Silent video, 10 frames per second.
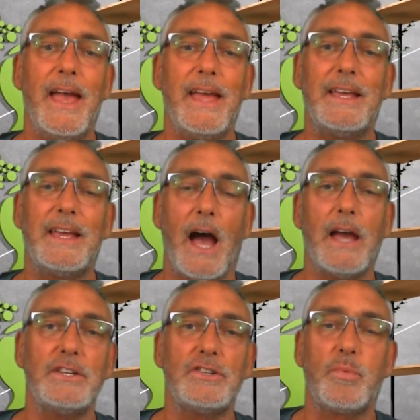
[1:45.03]

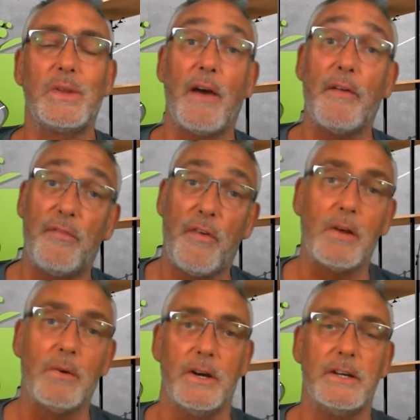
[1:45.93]
engaged with their
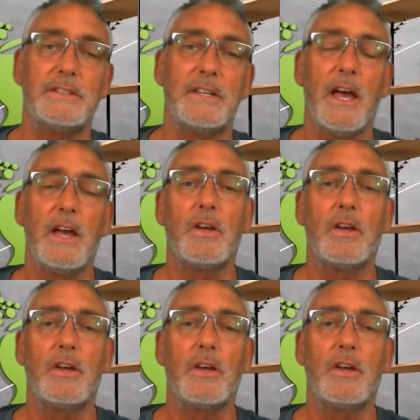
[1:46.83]
followers